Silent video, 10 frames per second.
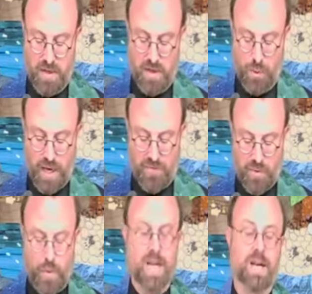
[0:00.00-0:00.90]
while
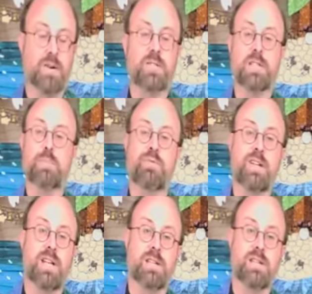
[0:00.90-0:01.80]
everyone else is
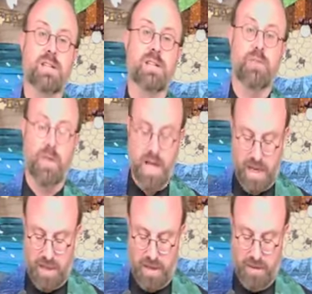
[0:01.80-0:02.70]
predestined for
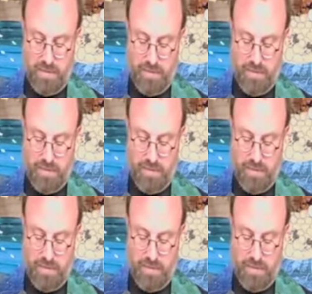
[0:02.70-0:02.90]
hell.